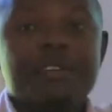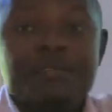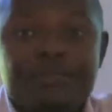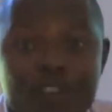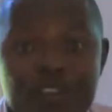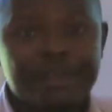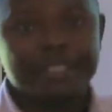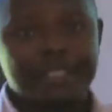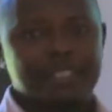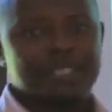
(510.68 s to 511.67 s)

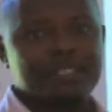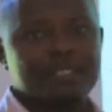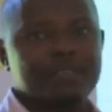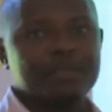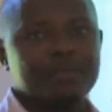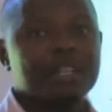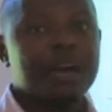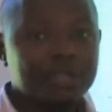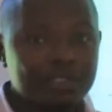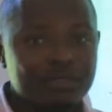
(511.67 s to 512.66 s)
forests. Are
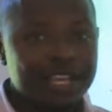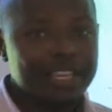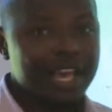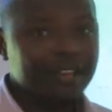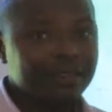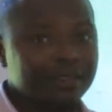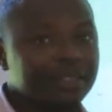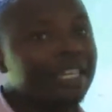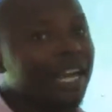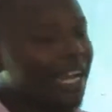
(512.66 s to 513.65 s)
we together?
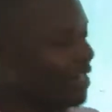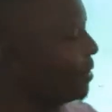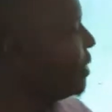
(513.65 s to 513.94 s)
I know